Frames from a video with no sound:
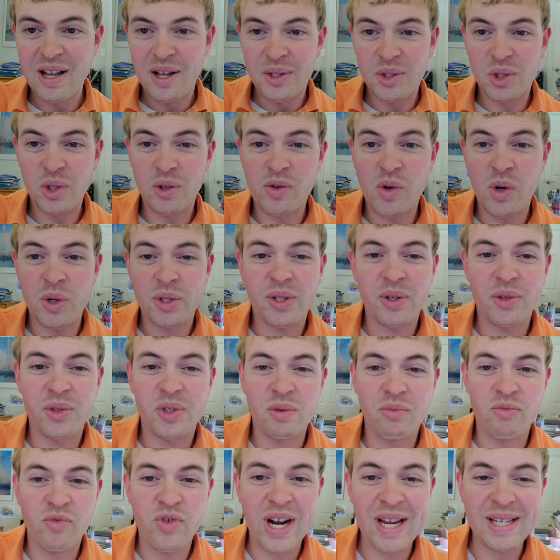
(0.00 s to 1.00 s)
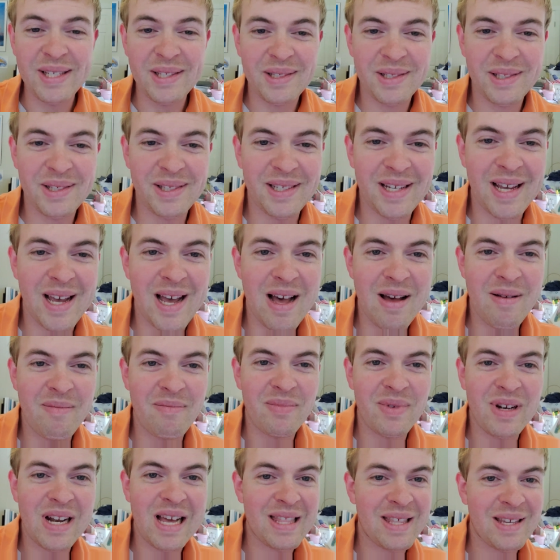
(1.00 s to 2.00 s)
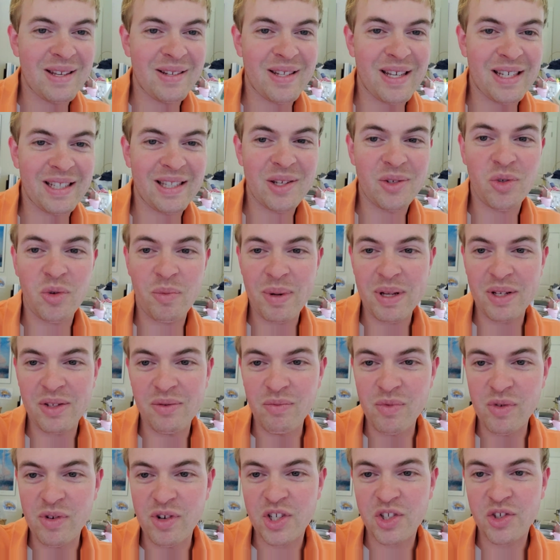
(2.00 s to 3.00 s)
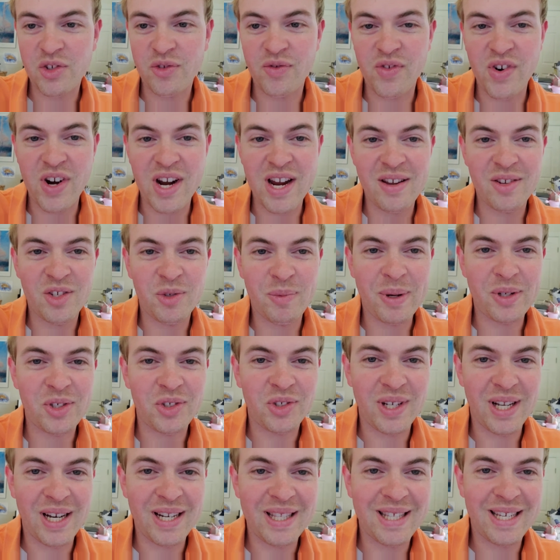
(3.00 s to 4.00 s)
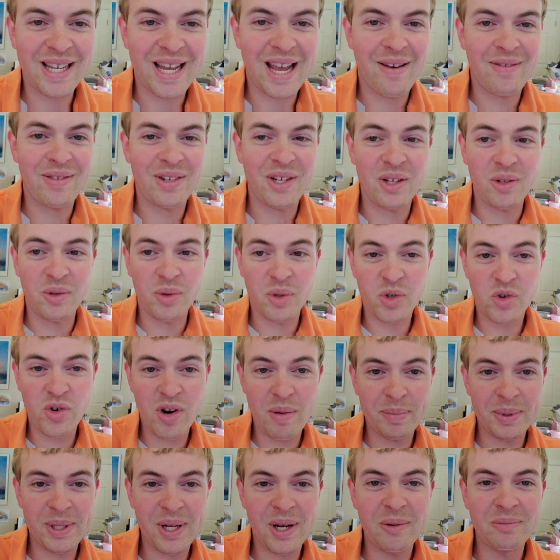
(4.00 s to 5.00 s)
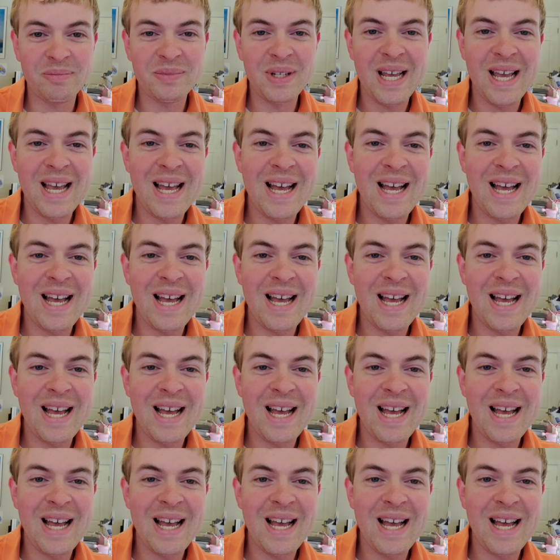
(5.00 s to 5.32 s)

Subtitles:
So of course there's some risks. Nothing like this would be risk-free, especially anything having to do with crypto.